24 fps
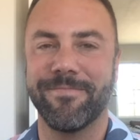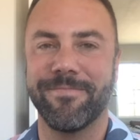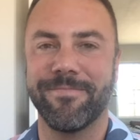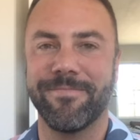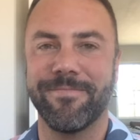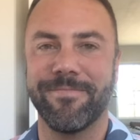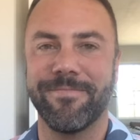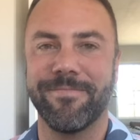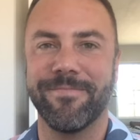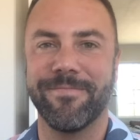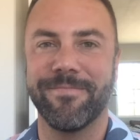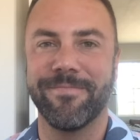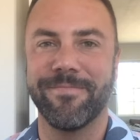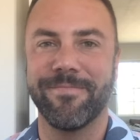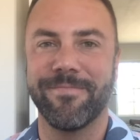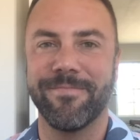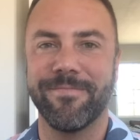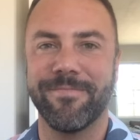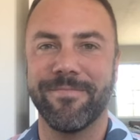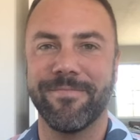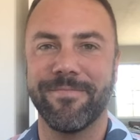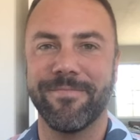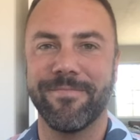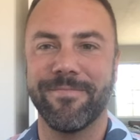
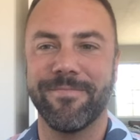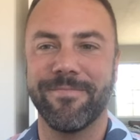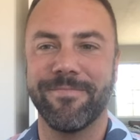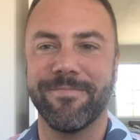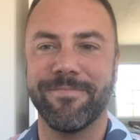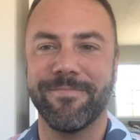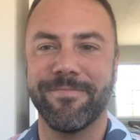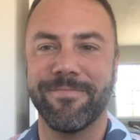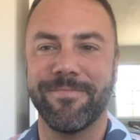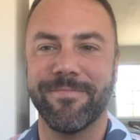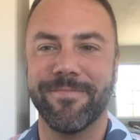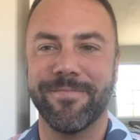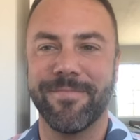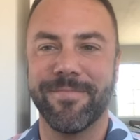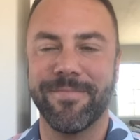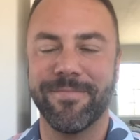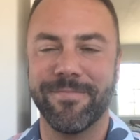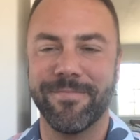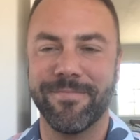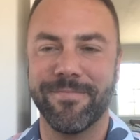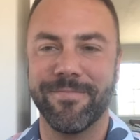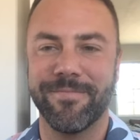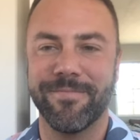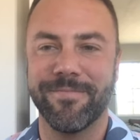
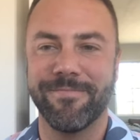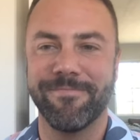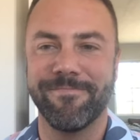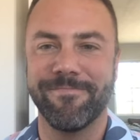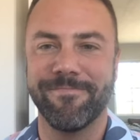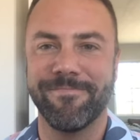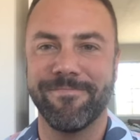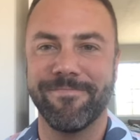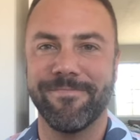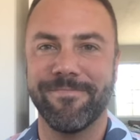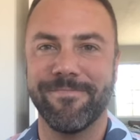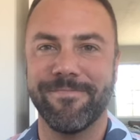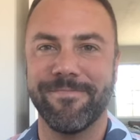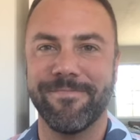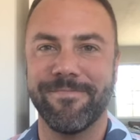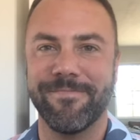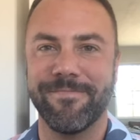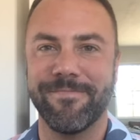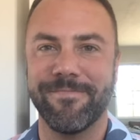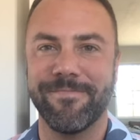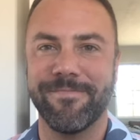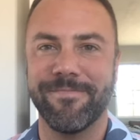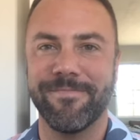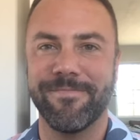
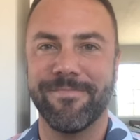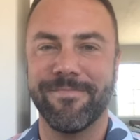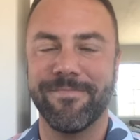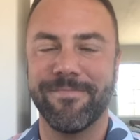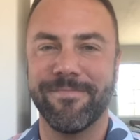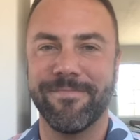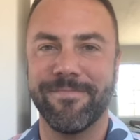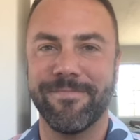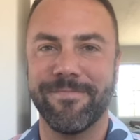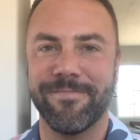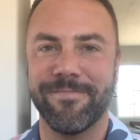(silent)